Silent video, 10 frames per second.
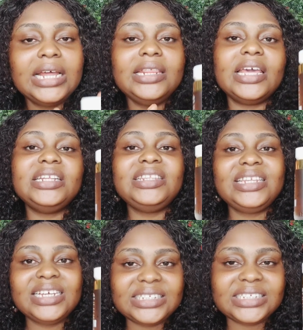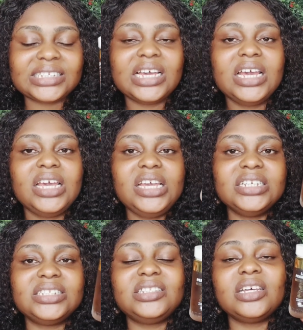then this
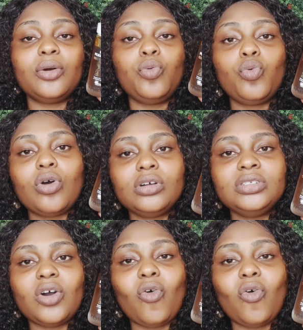is the one